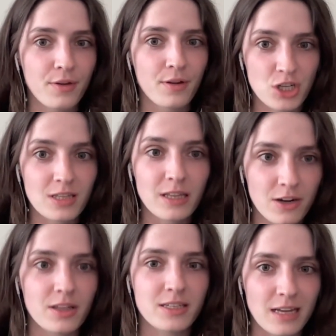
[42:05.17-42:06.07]
She
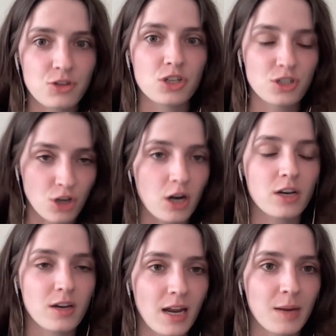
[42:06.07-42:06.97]
literally said she
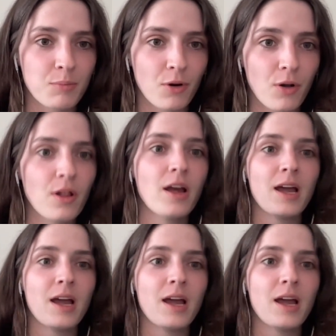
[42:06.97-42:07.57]
started in April,